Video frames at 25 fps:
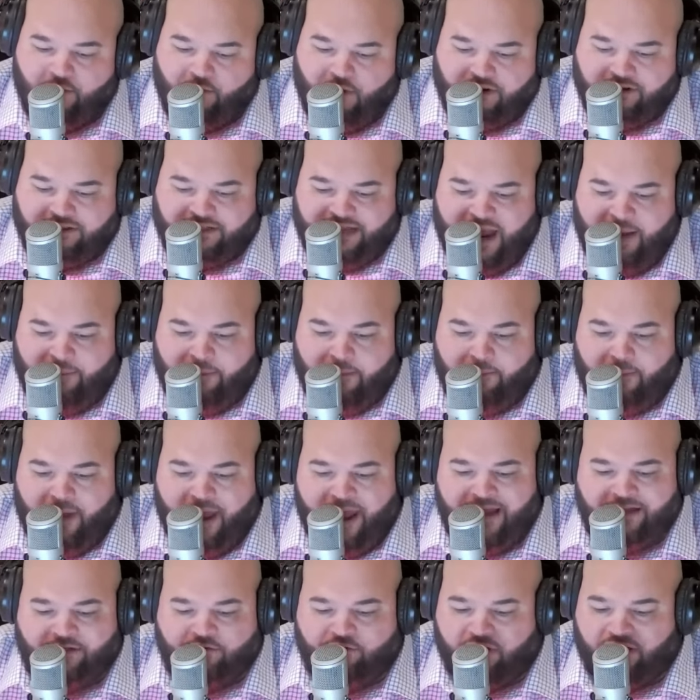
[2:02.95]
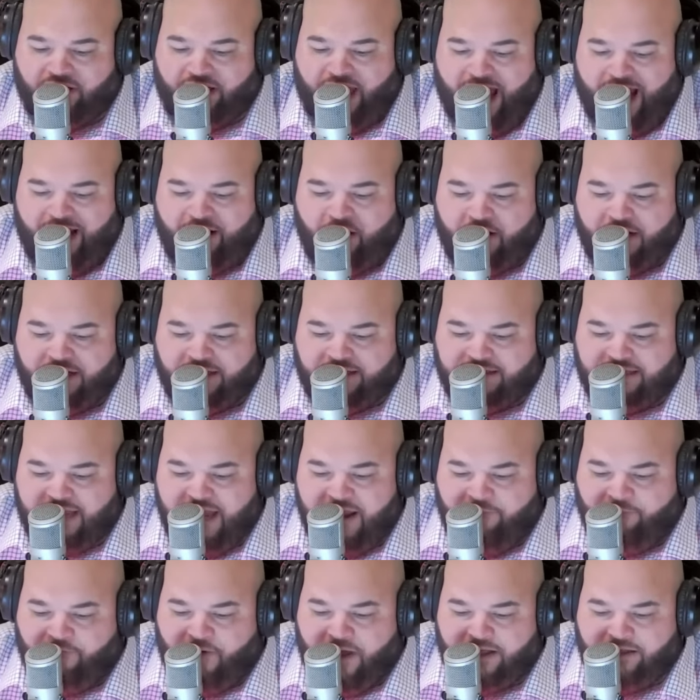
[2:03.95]
Well, Tampa Bay has relied on its
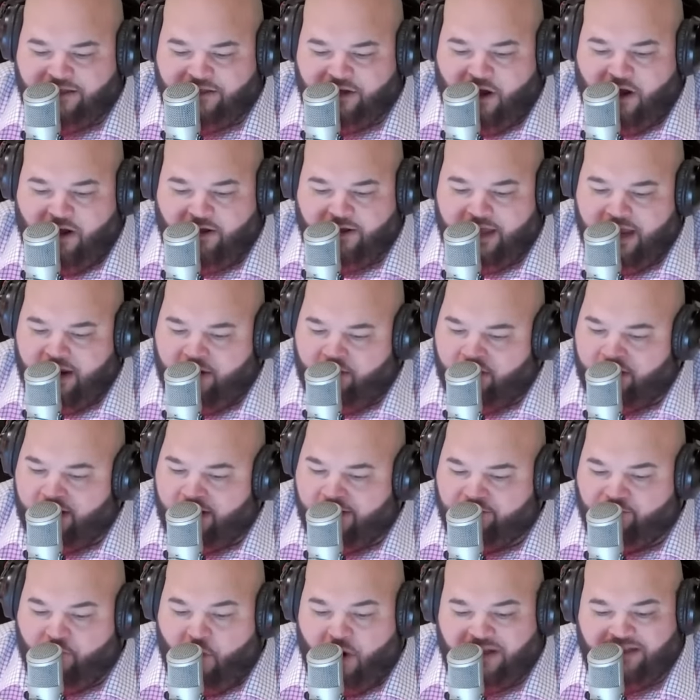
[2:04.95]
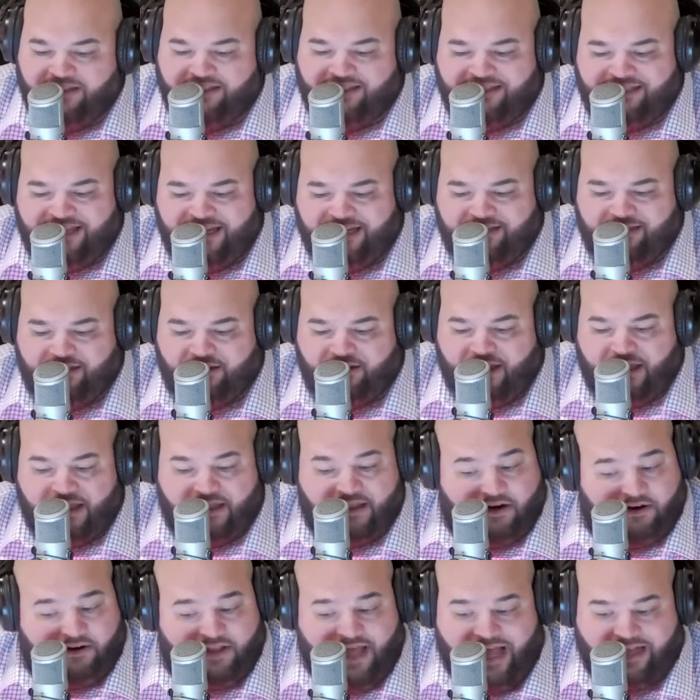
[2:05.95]
defense all year and has won six
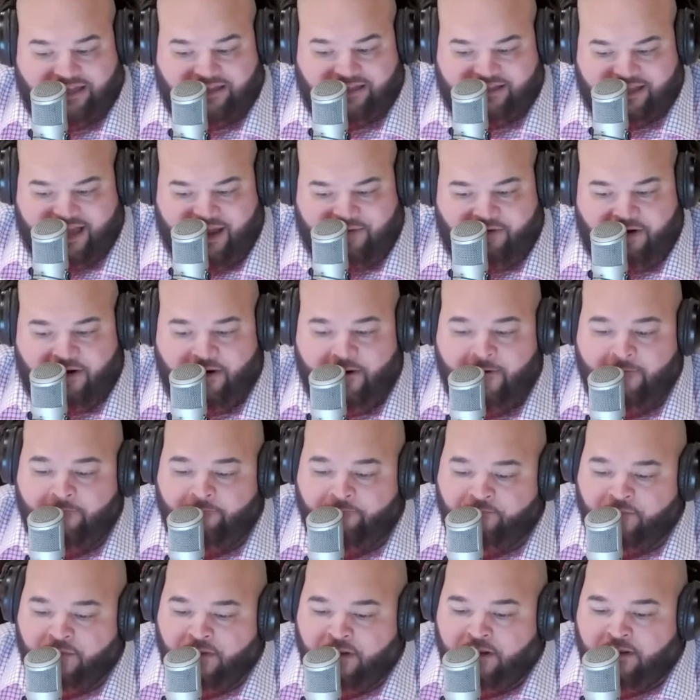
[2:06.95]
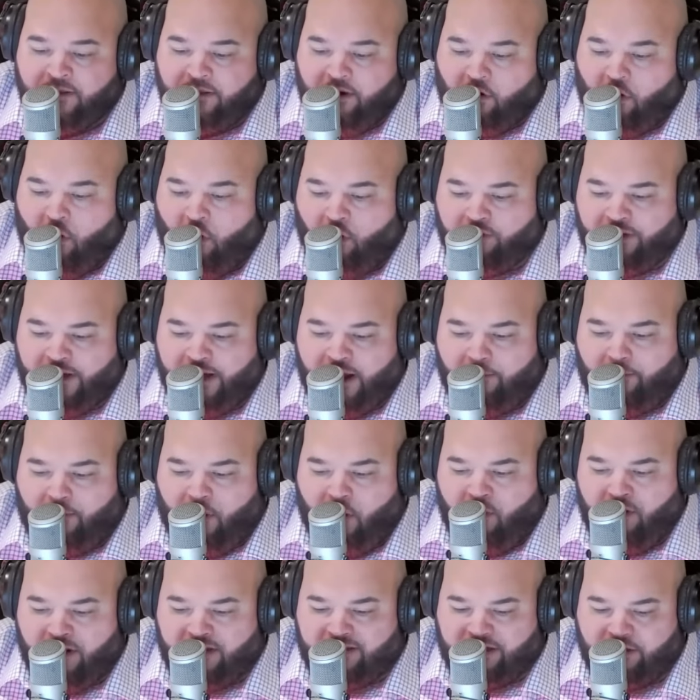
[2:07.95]
of their last seven. They're holding
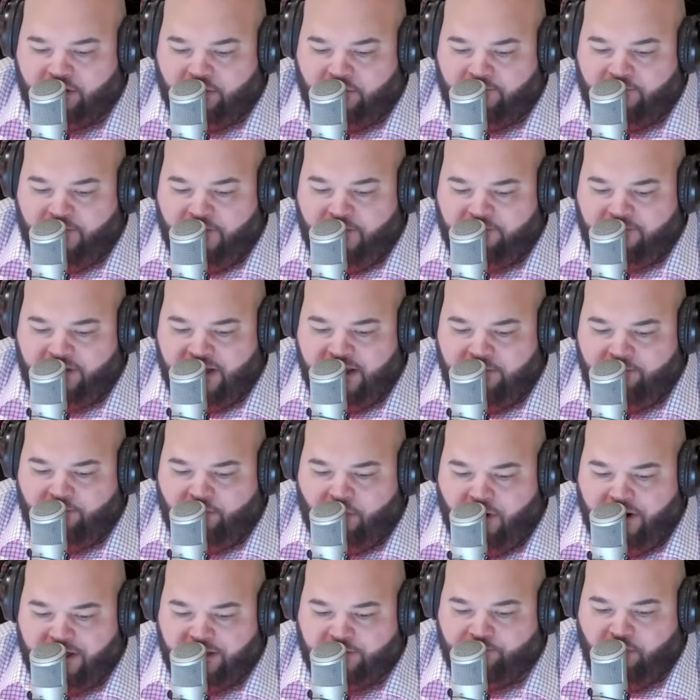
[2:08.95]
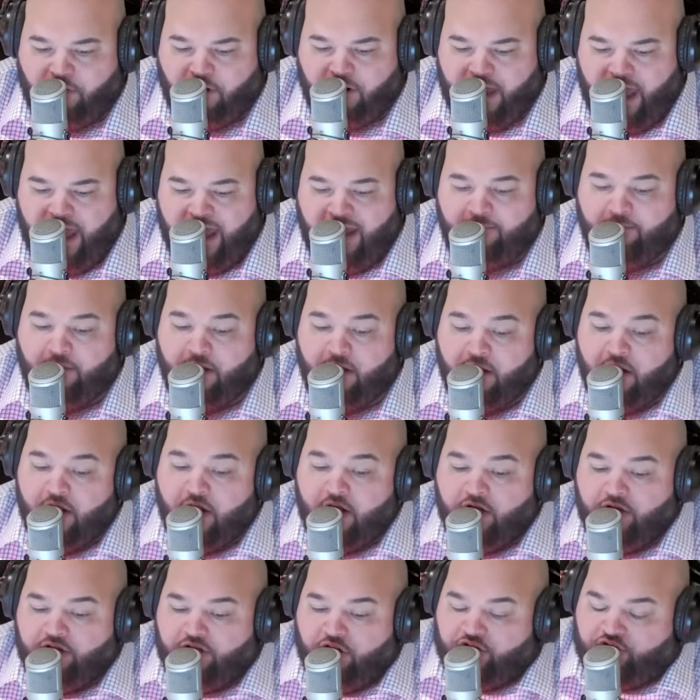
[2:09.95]
opponents under 15 points per game.
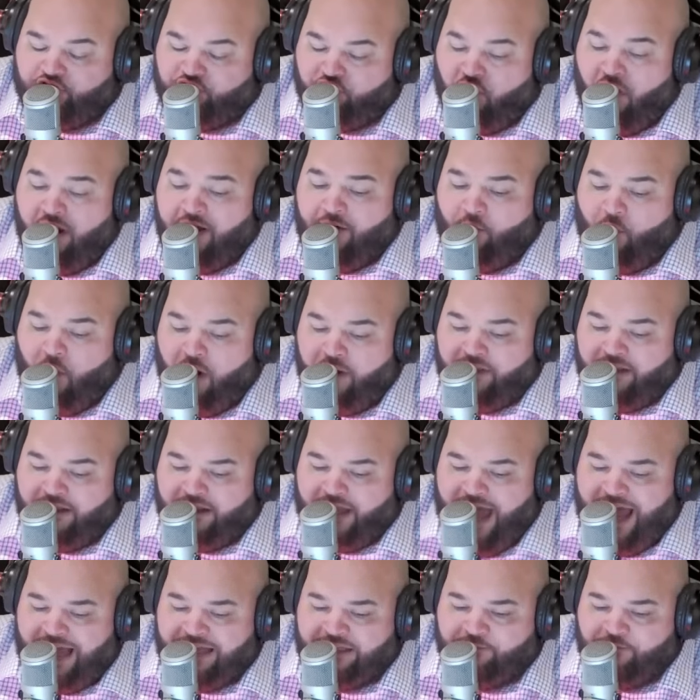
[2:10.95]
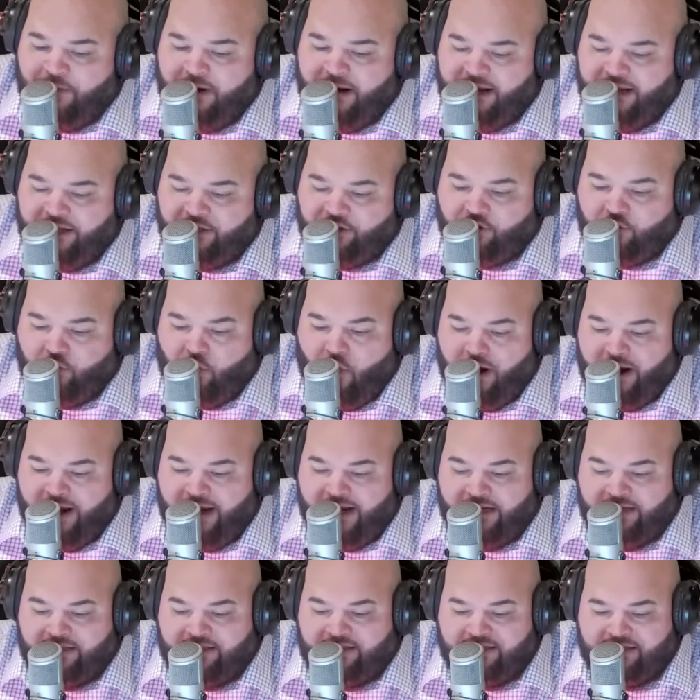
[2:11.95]
Detroit won the last meeting
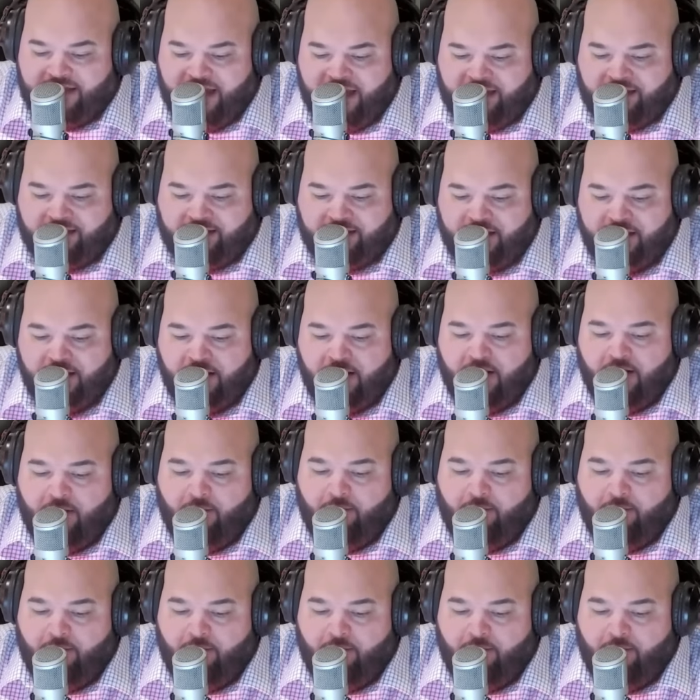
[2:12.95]
20 to 6.